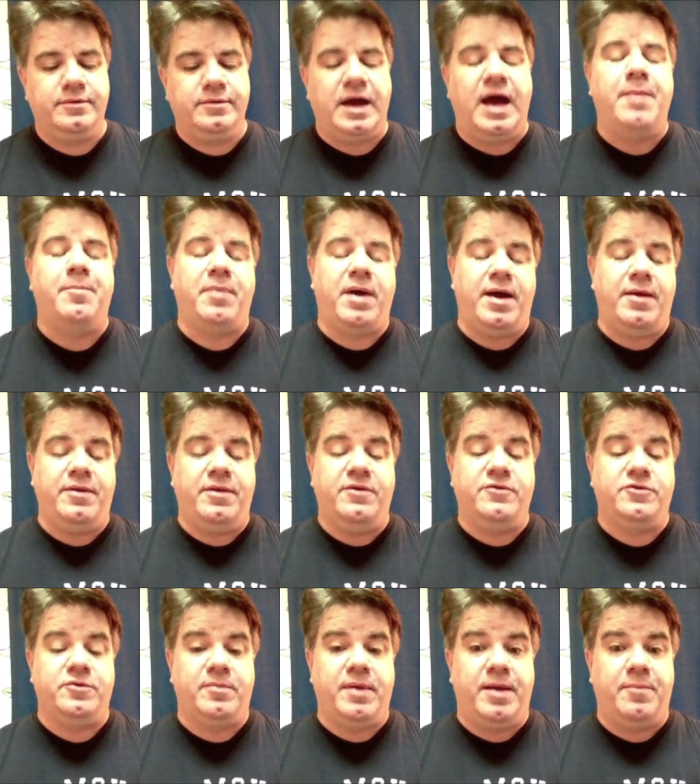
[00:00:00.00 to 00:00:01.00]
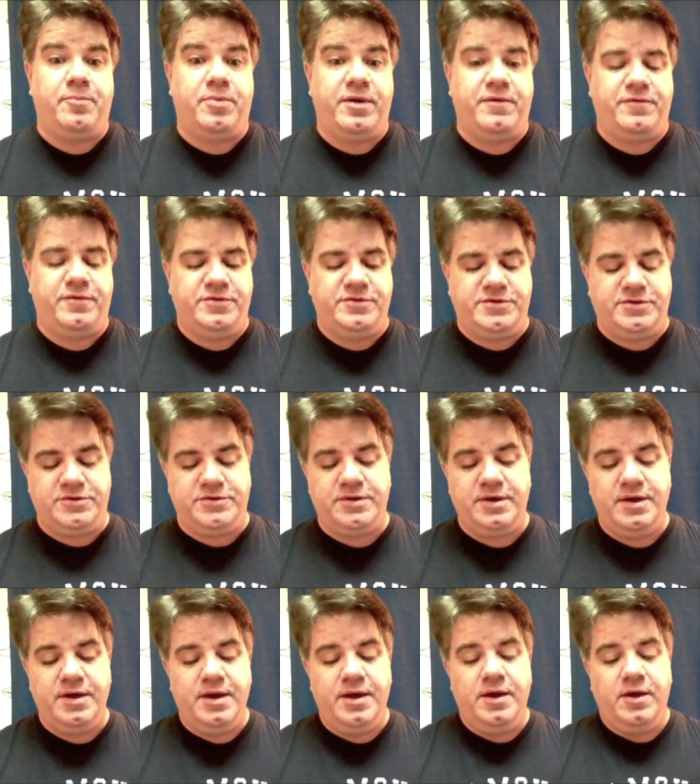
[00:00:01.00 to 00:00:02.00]
I those are my preferences.
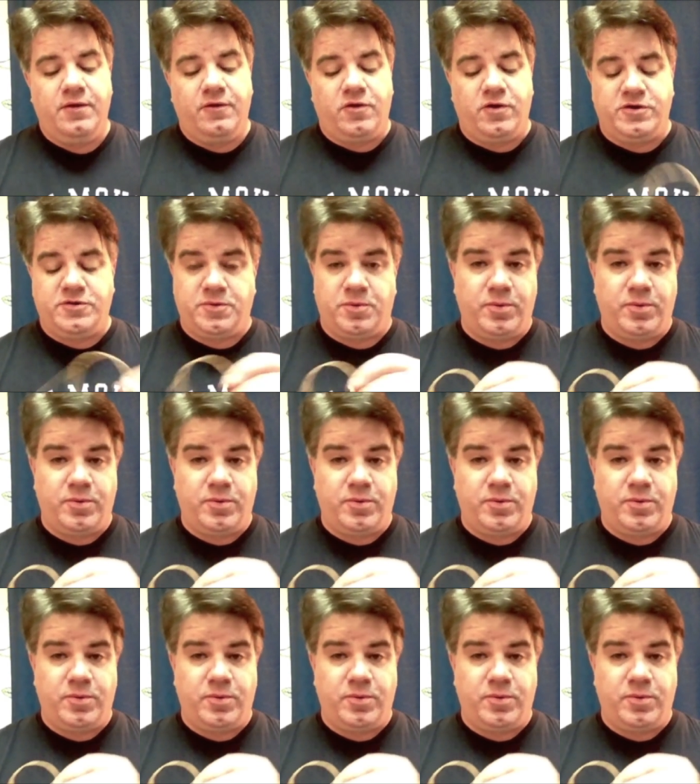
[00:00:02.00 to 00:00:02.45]
Of course,